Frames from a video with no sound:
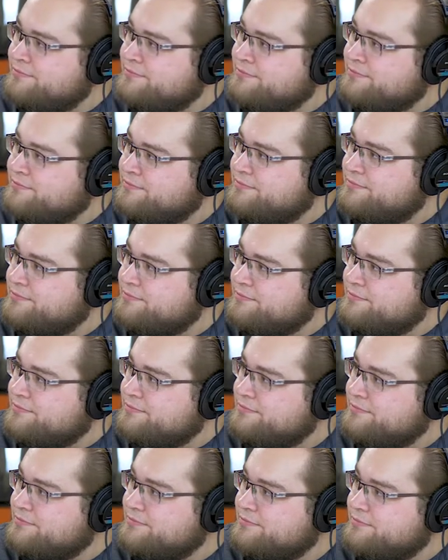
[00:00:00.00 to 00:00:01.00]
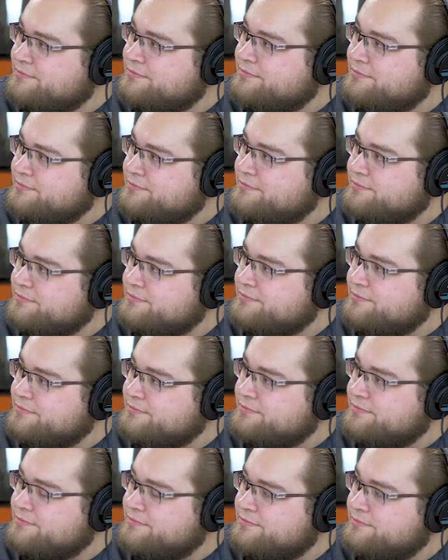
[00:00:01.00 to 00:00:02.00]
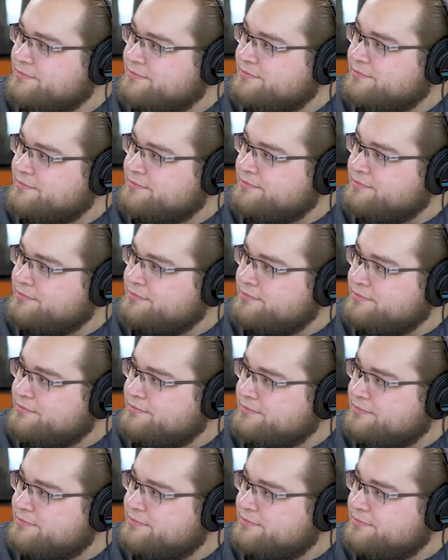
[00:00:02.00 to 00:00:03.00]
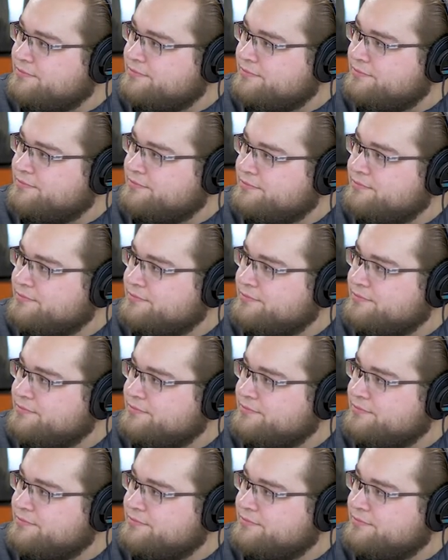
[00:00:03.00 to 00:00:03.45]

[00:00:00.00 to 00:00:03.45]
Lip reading: (not speaking)